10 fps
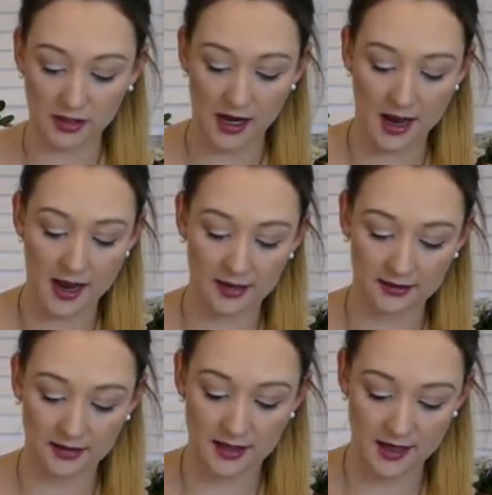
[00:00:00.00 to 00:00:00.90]
and
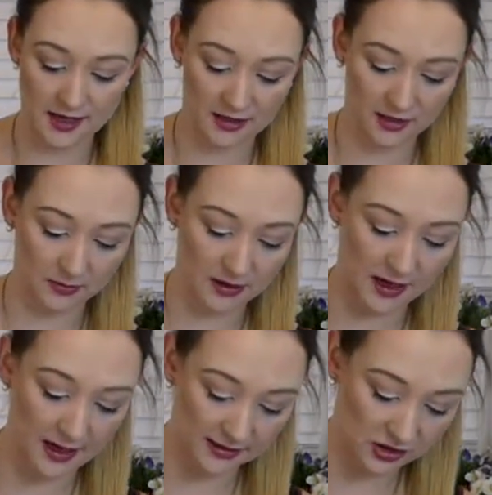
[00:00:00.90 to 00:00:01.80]
then I'm going to
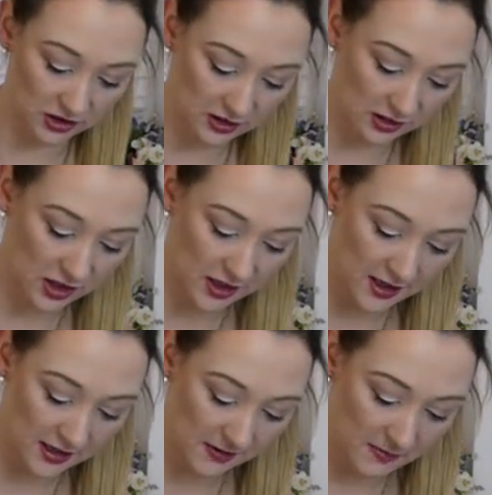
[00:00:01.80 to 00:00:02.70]
add just a
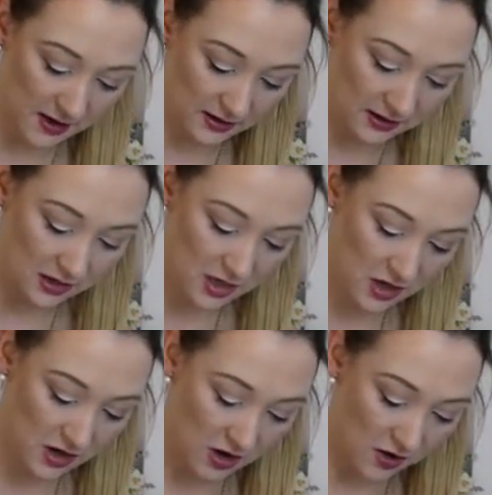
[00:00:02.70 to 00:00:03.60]
tiny bit
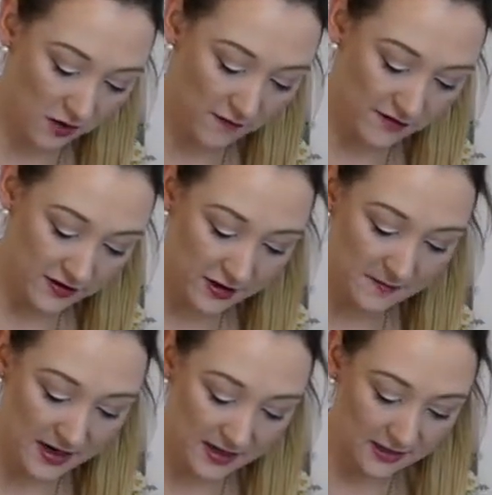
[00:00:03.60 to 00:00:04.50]
of
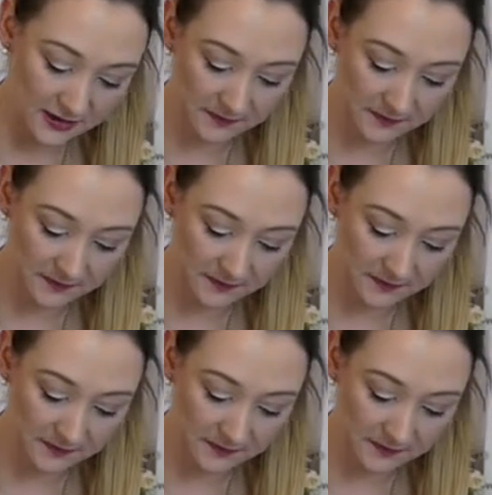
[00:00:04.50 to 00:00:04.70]
nutmeg,